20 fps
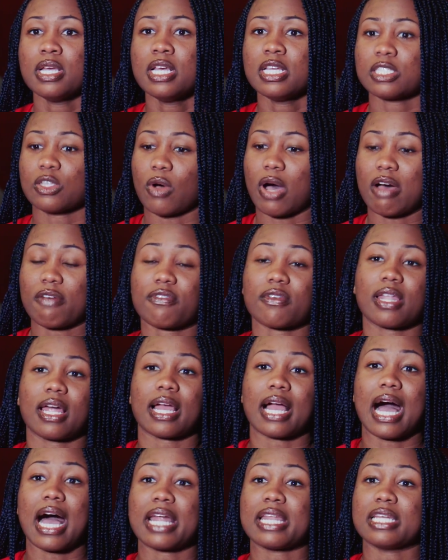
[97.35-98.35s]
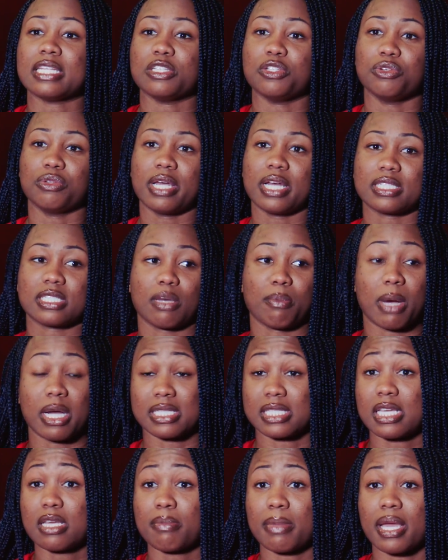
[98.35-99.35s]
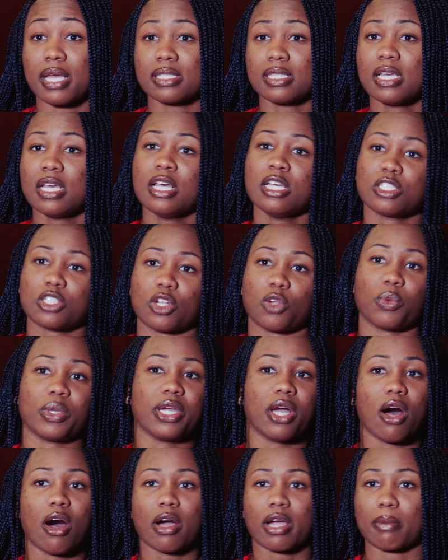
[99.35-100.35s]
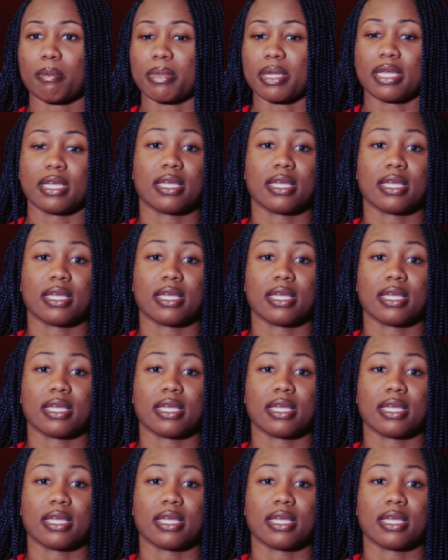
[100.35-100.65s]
So I feel like I need to do that to my teammates so that we all can